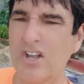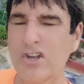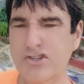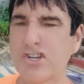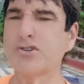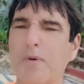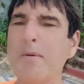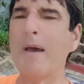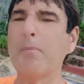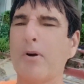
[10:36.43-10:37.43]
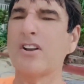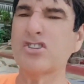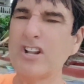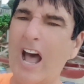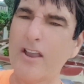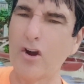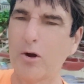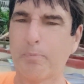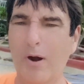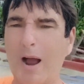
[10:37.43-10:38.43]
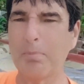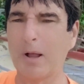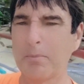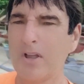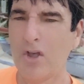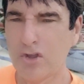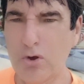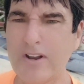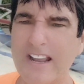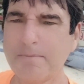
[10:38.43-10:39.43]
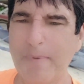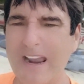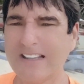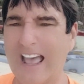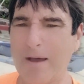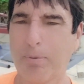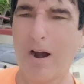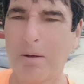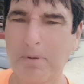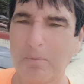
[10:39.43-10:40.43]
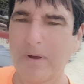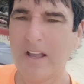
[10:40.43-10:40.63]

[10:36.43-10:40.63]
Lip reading: Just remember, it's not your problem. You didn't make that problem.